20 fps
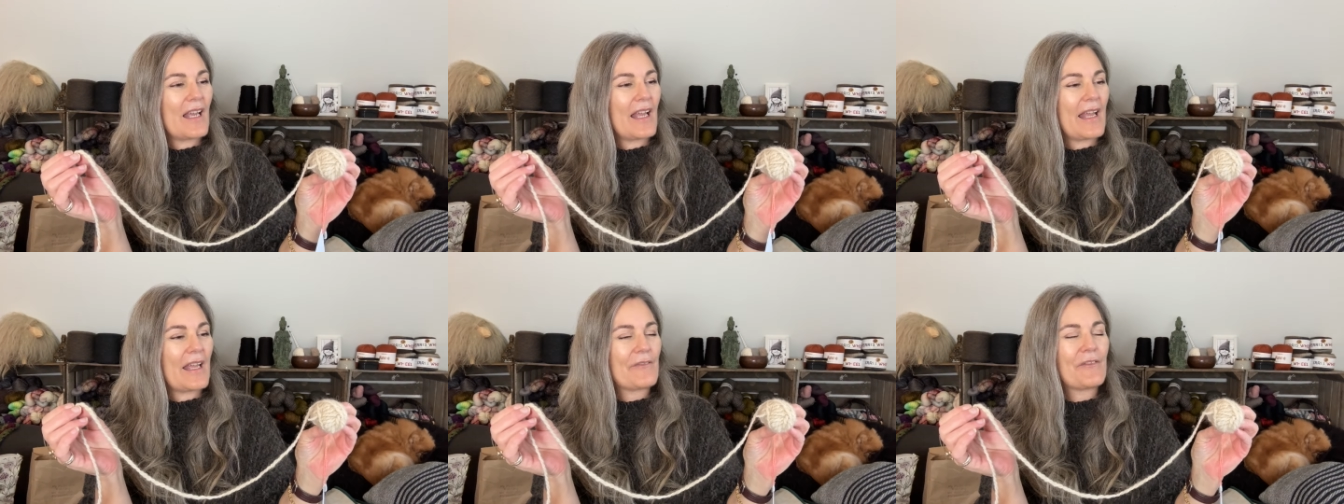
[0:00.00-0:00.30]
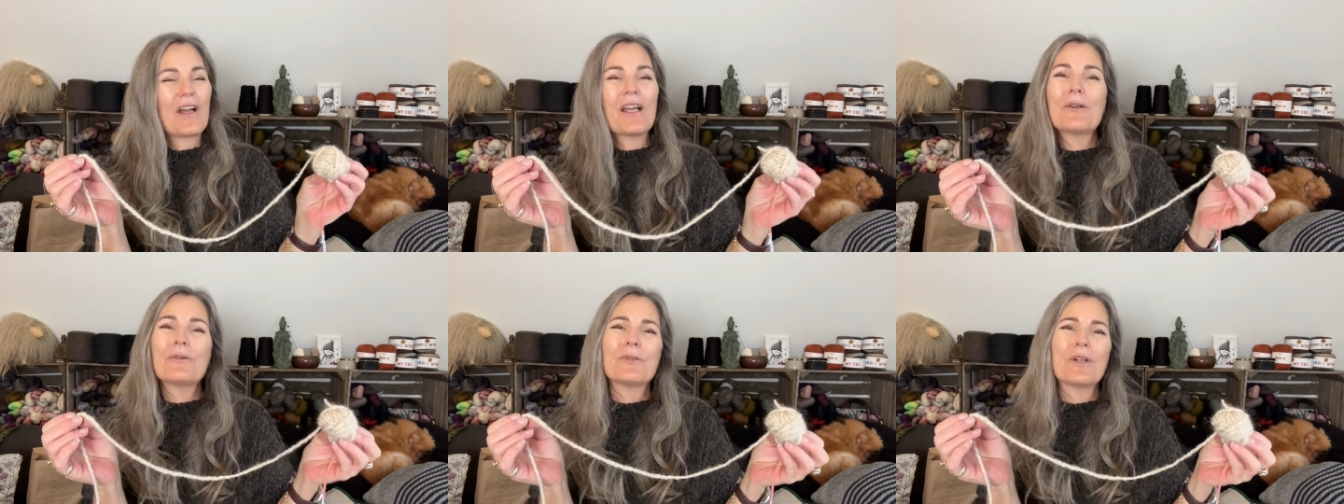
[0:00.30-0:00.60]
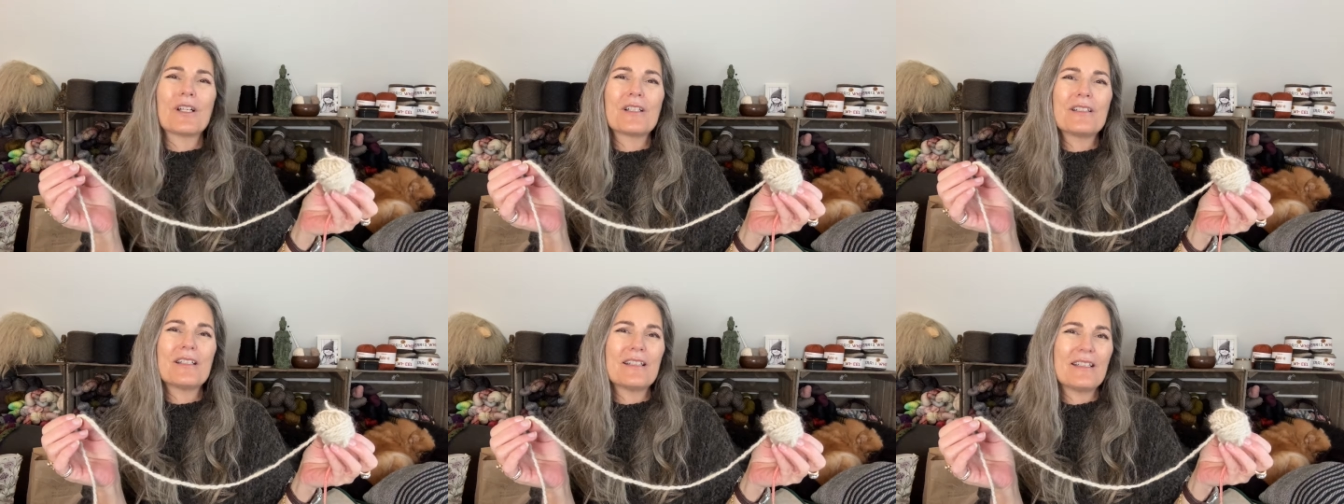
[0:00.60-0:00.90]
If I
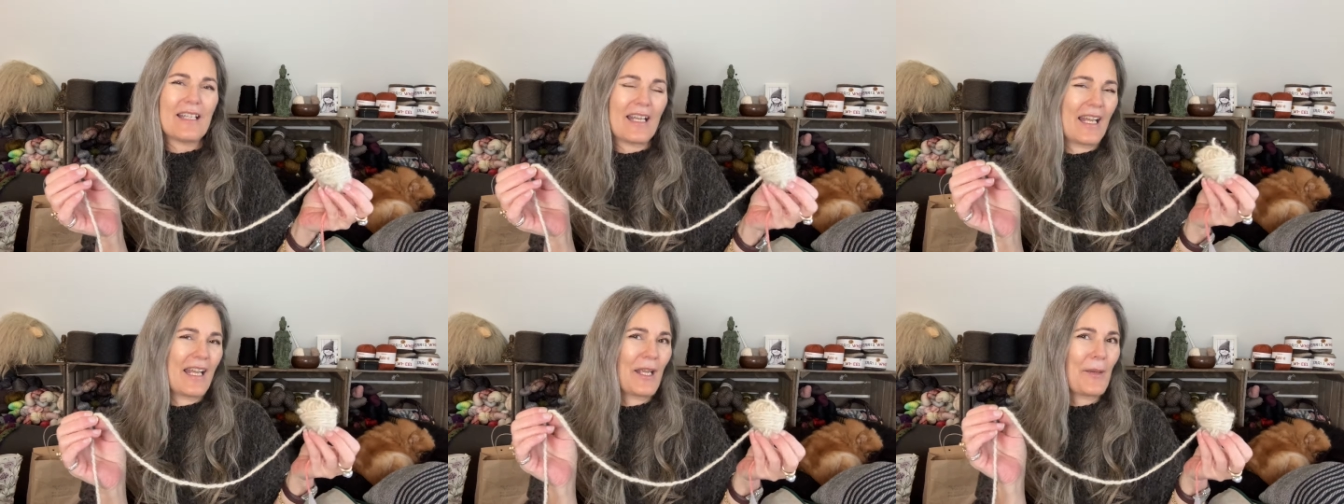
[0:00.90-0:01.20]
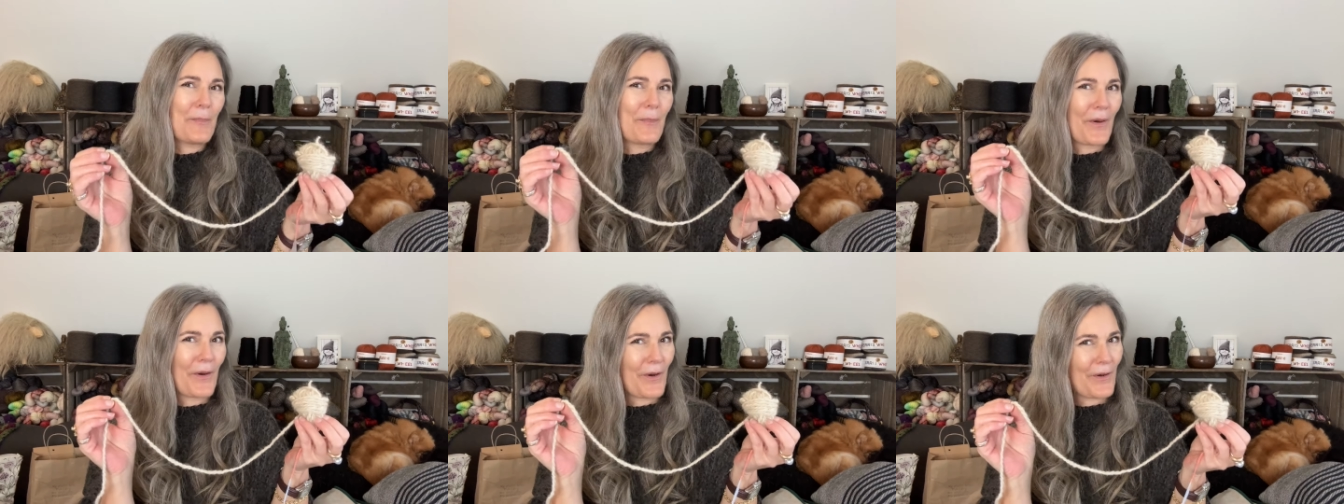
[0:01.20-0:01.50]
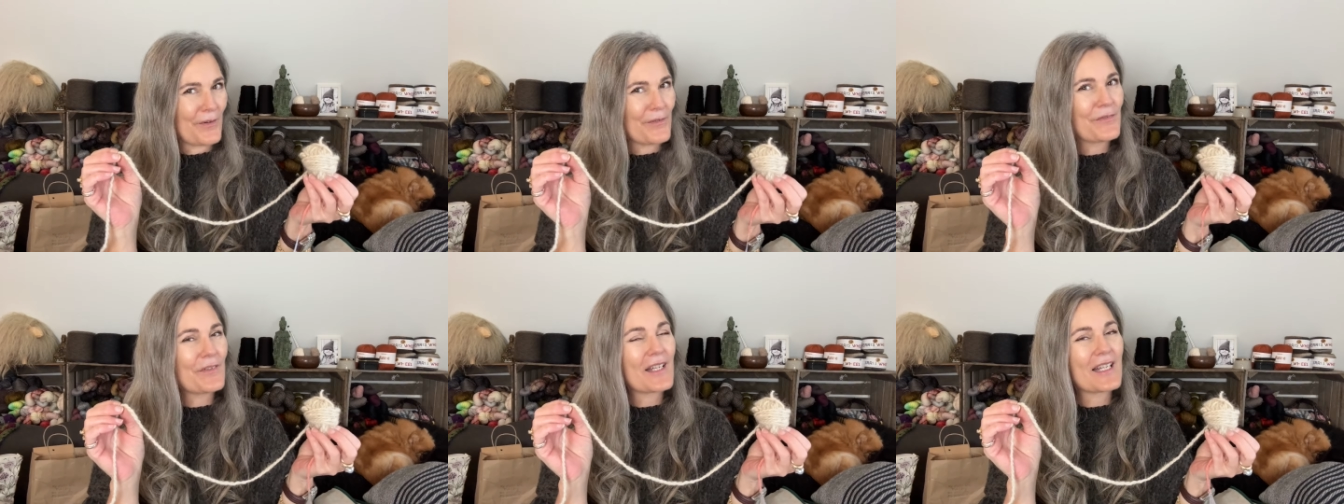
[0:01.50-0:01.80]
wanted a
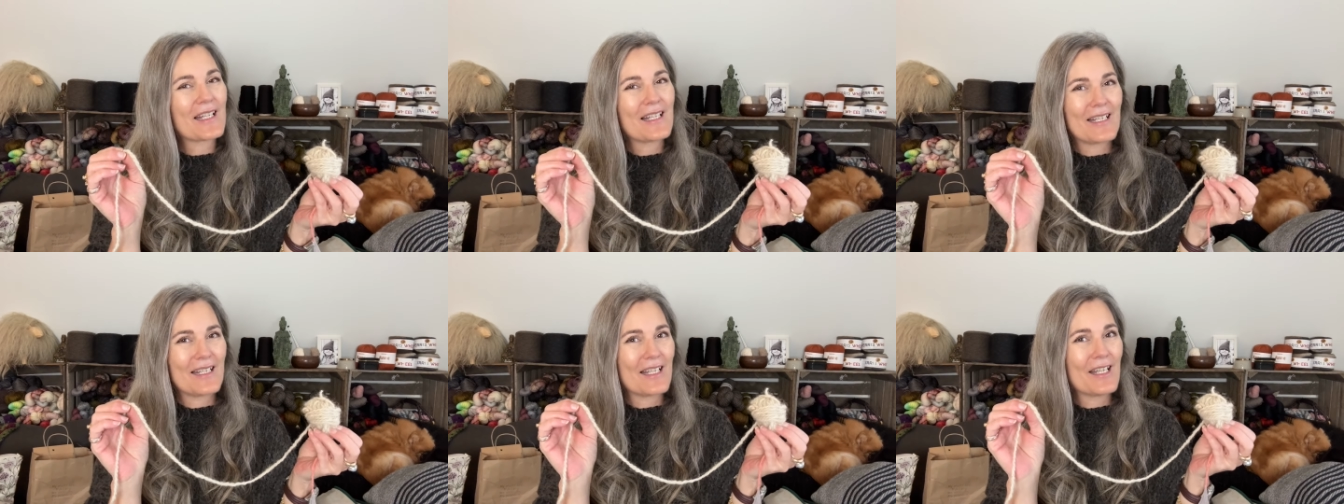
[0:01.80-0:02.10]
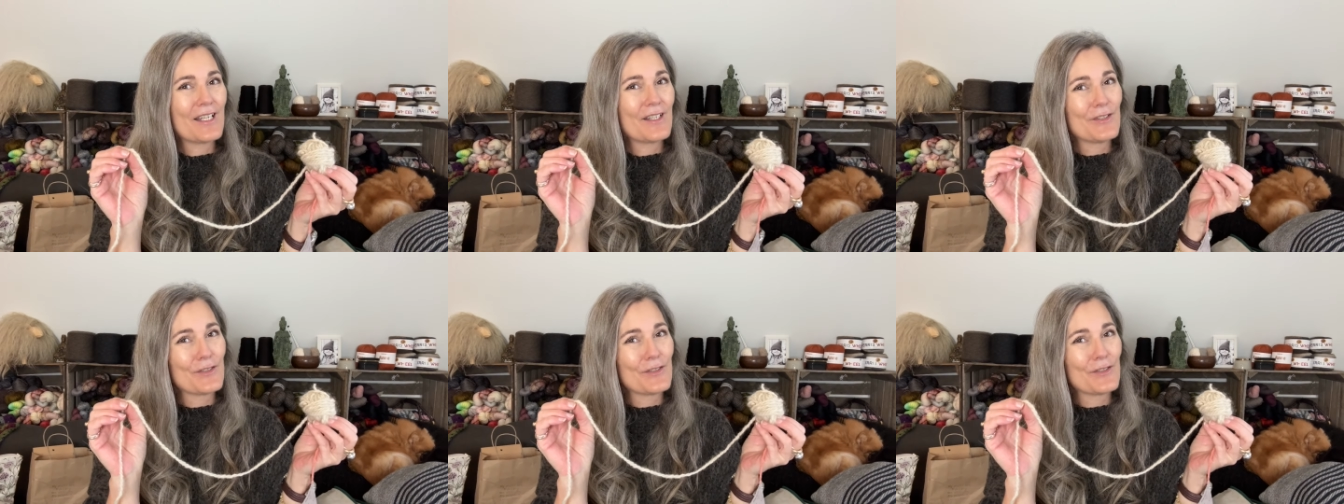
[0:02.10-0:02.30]
perfectly